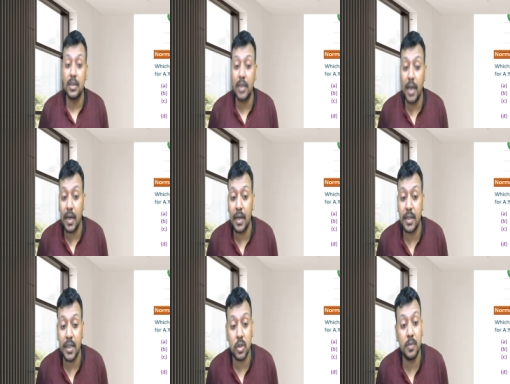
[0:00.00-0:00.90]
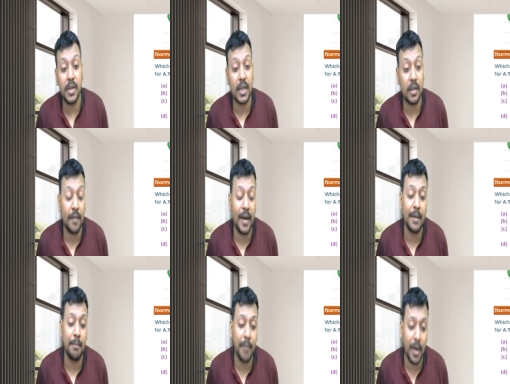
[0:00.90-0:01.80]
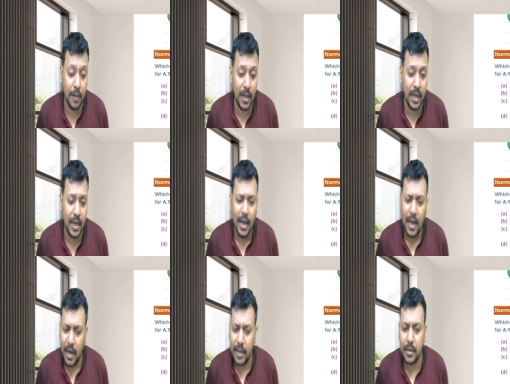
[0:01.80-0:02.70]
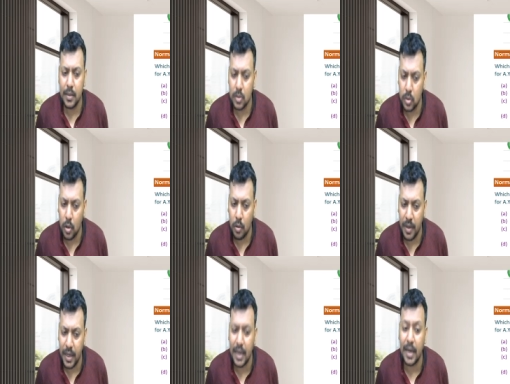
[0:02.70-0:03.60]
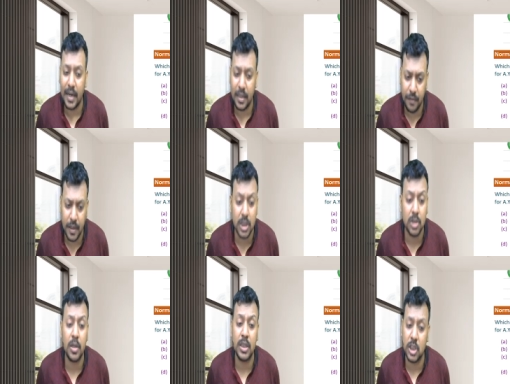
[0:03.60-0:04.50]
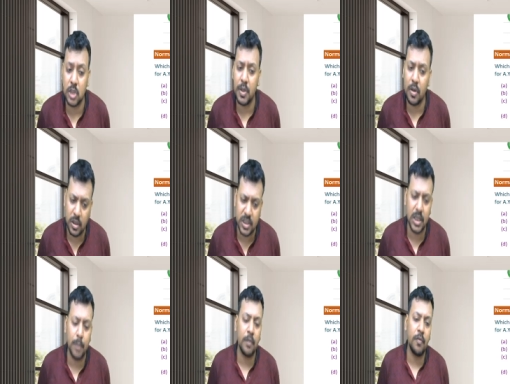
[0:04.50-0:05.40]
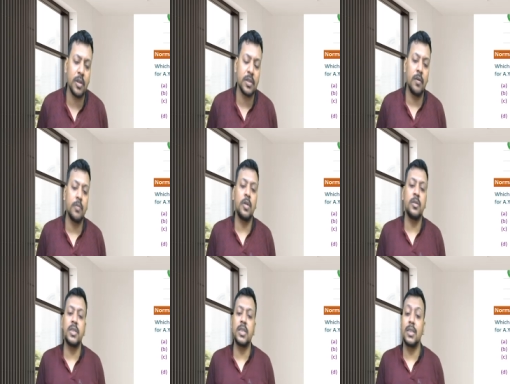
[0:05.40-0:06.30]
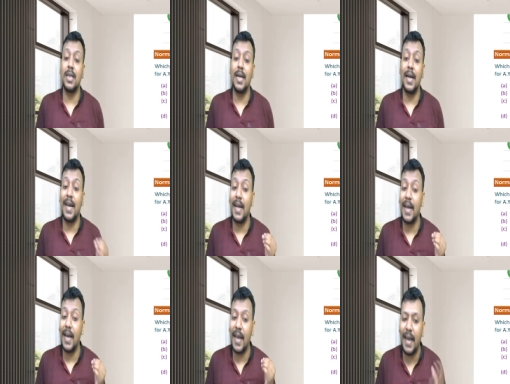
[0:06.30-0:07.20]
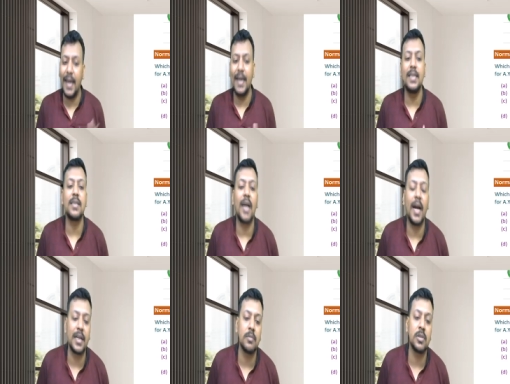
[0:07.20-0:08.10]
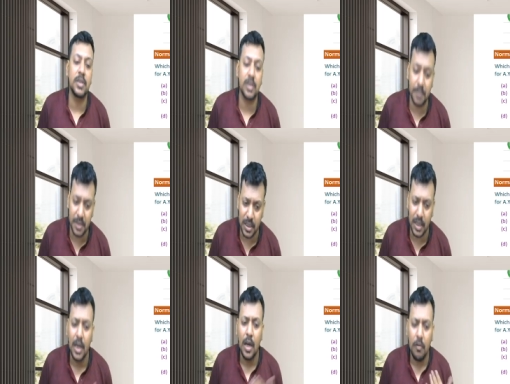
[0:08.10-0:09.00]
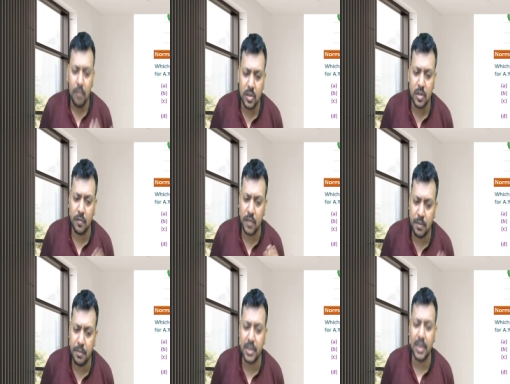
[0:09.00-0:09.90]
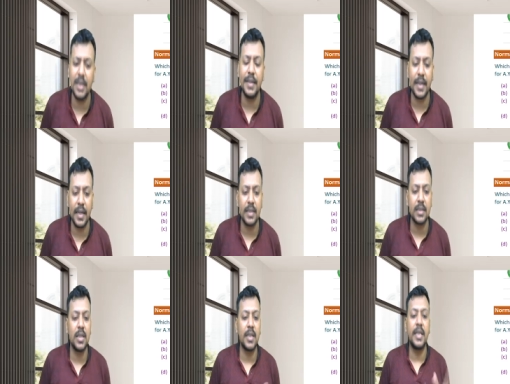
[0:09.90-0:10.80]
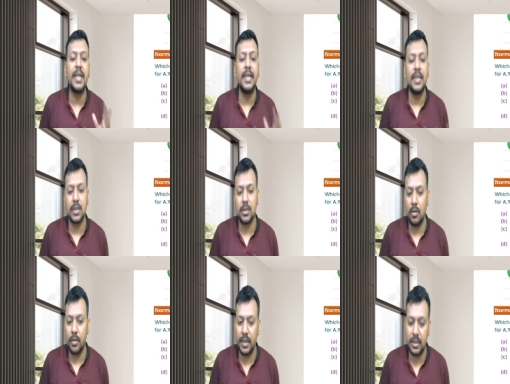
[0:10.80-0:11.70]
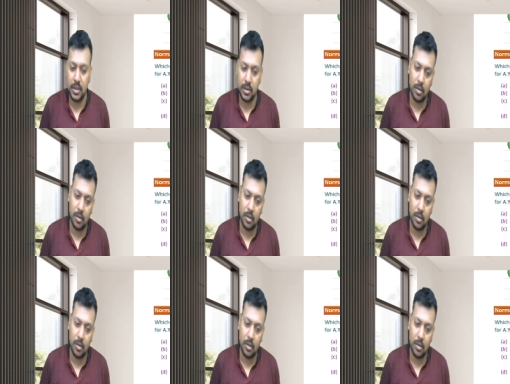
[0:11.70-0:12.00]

then it has to be rectified manually, and there is no automatic rectification or adjustment concept for form 26AS items discrepancy, which basically indicates the TDS or TCS